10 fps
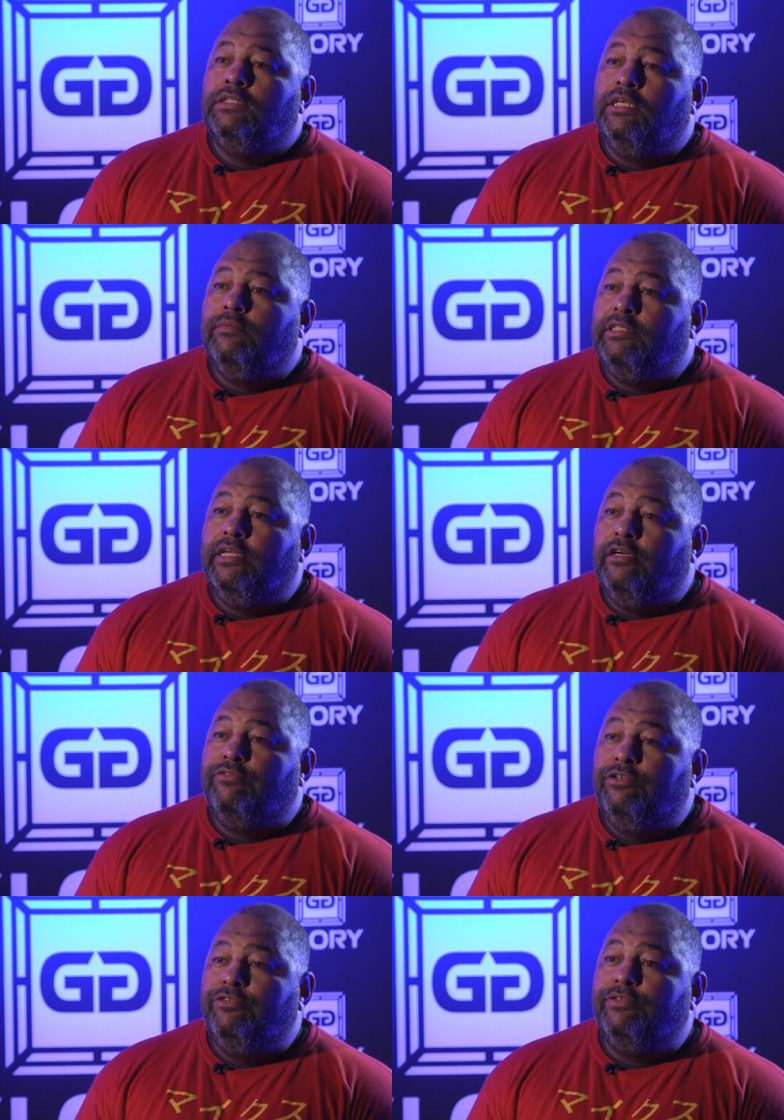same as
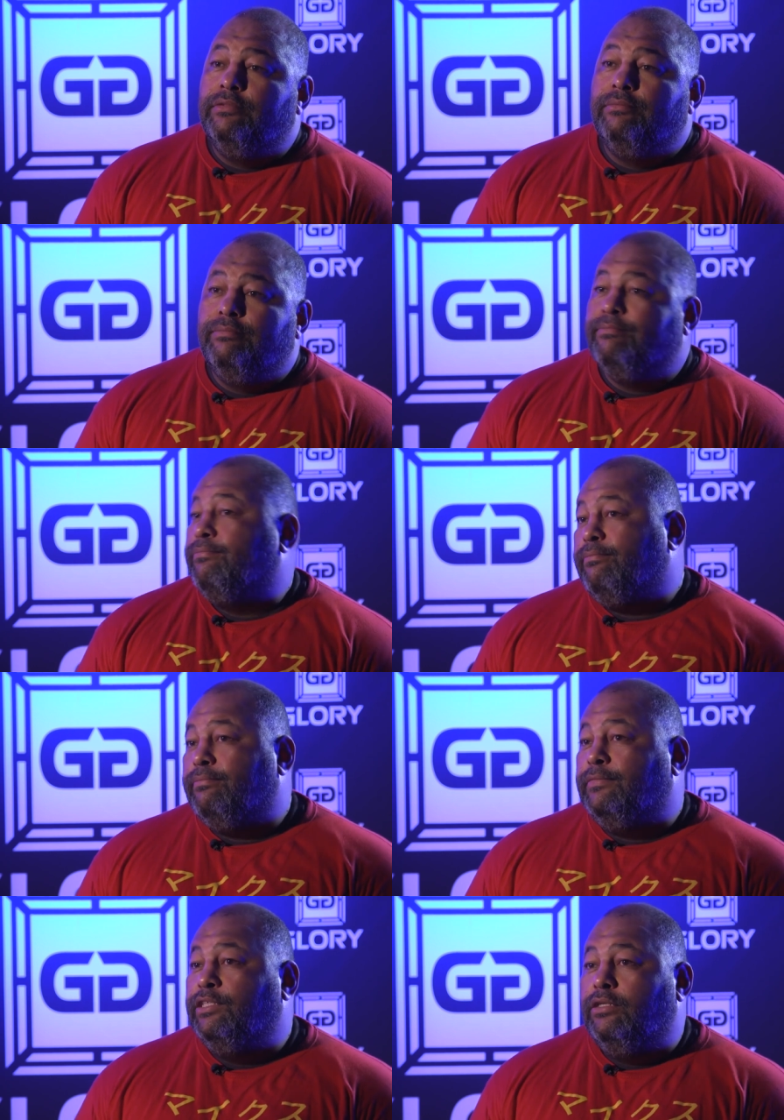Rico Verhoeven,
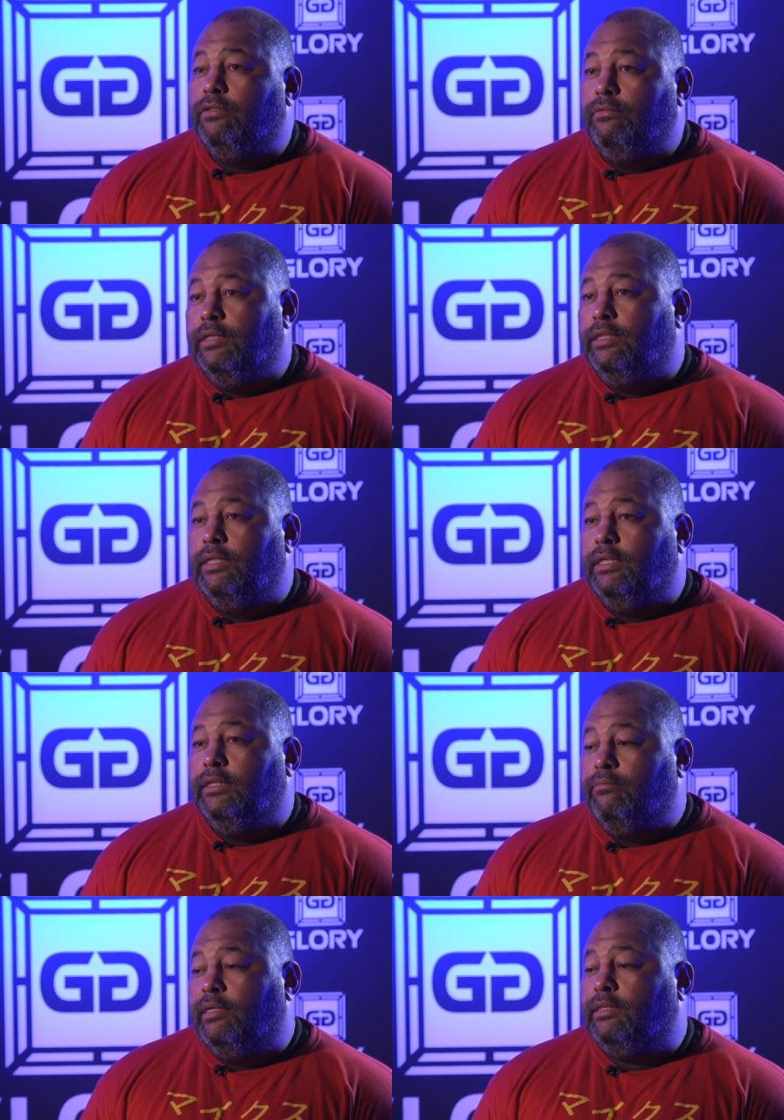you know, and
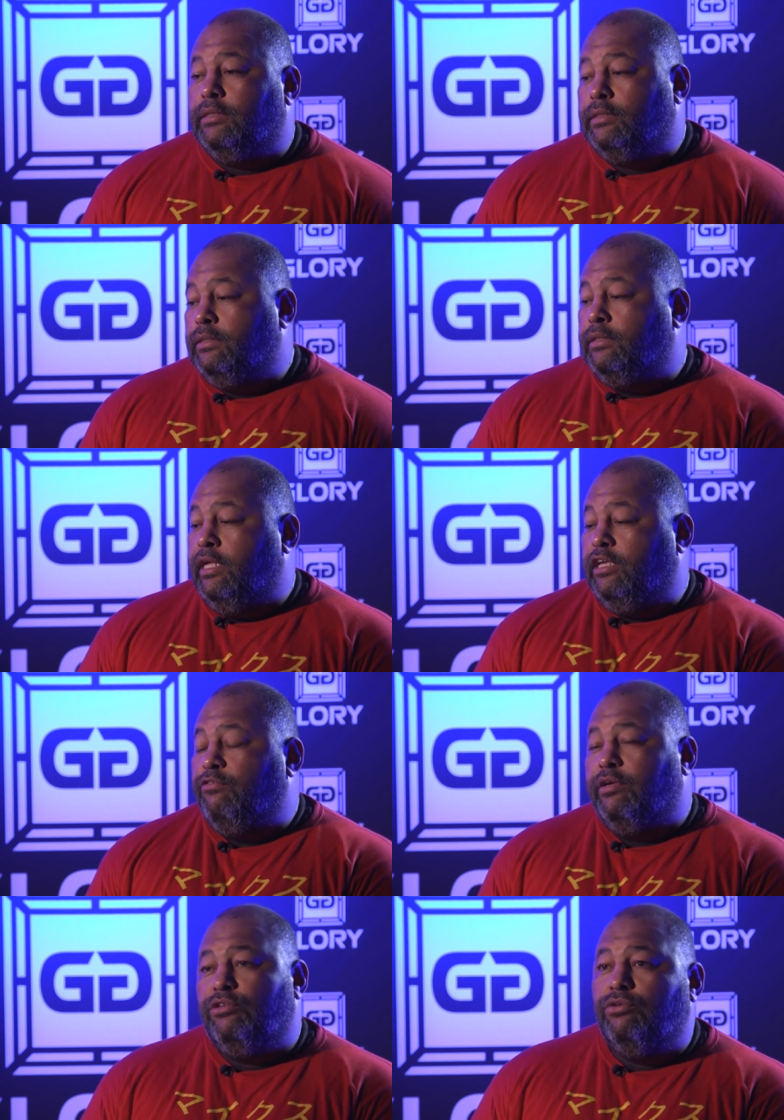then, but
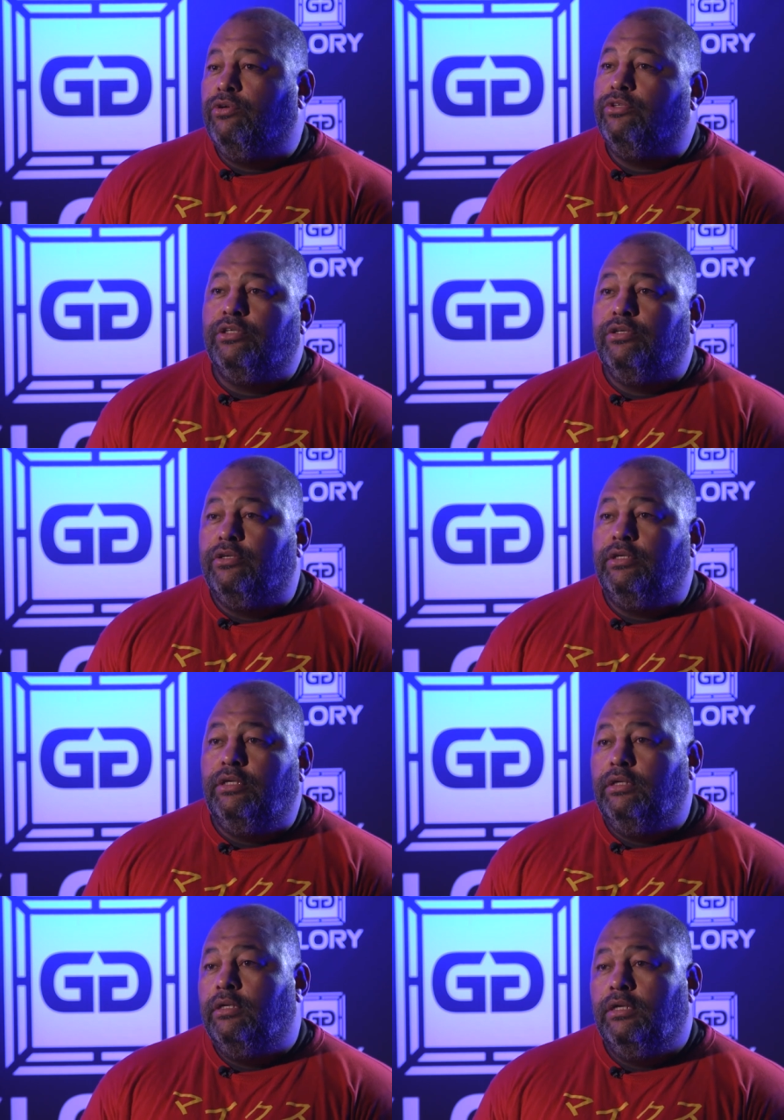Nieky went to Golden
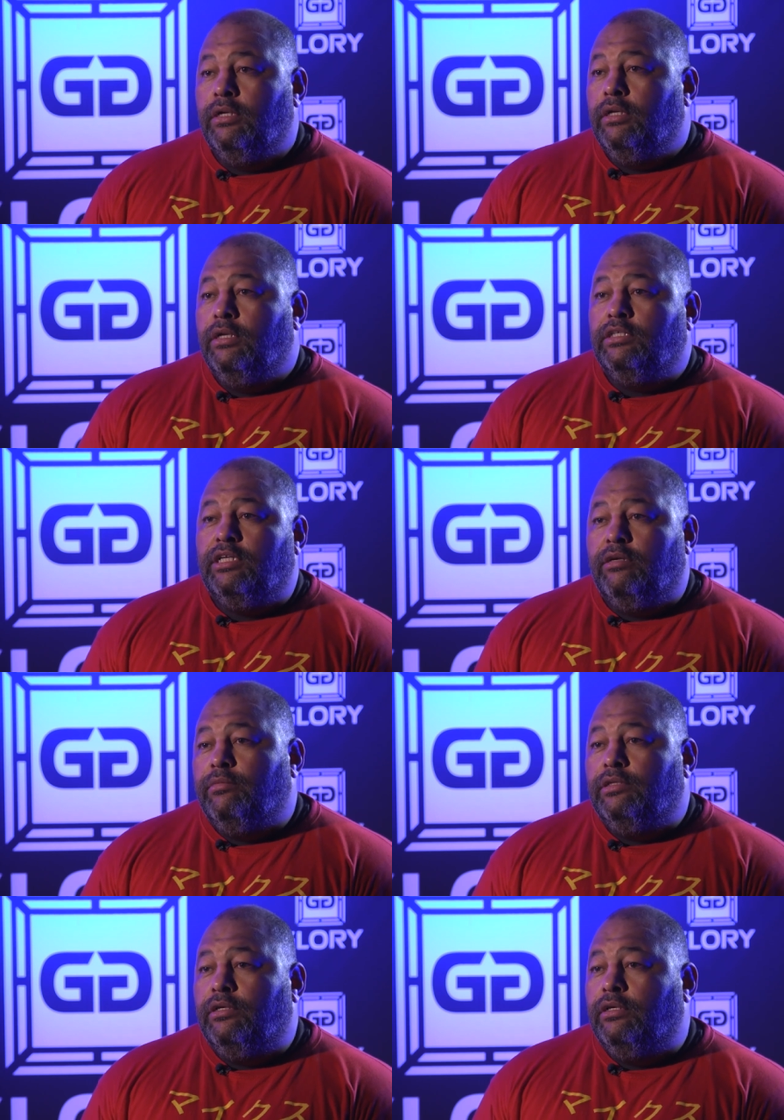Glory.
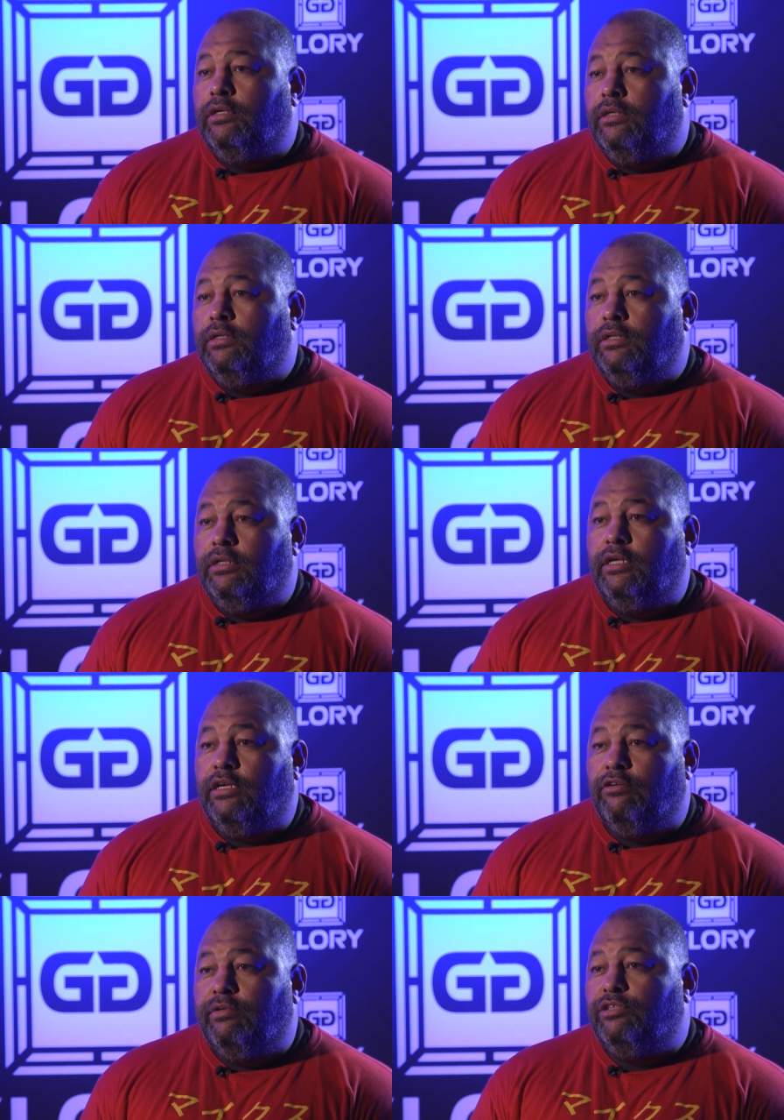Simon uh, and
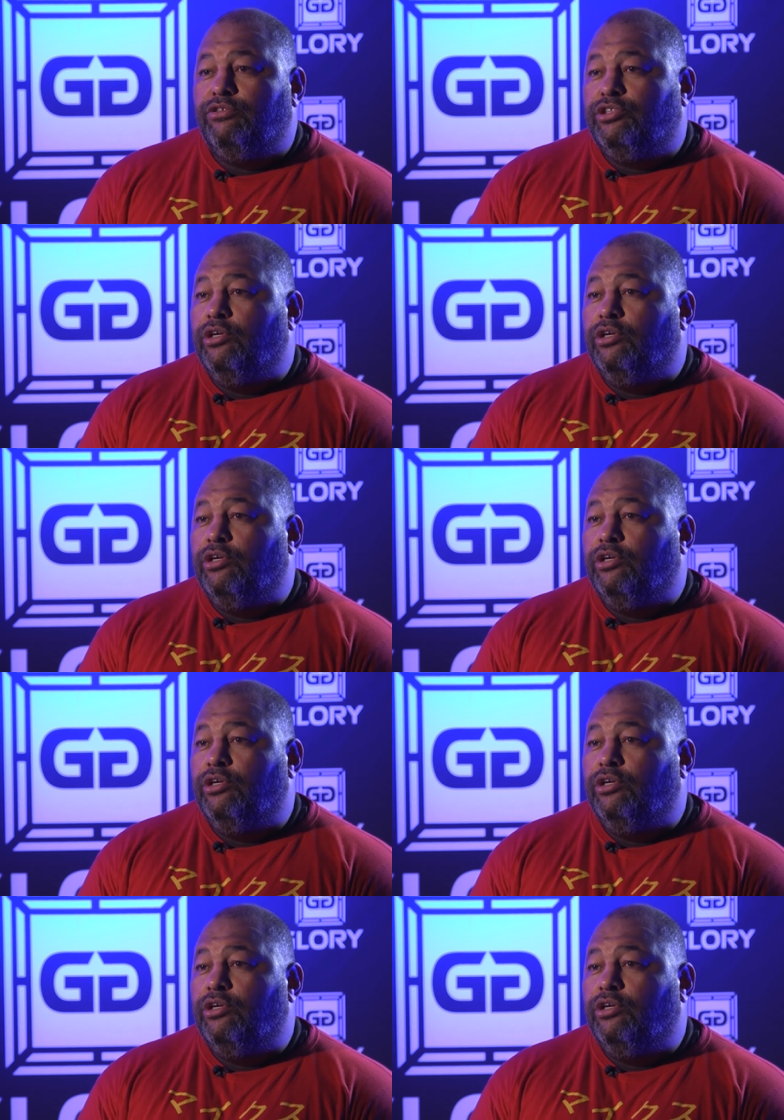Rico went to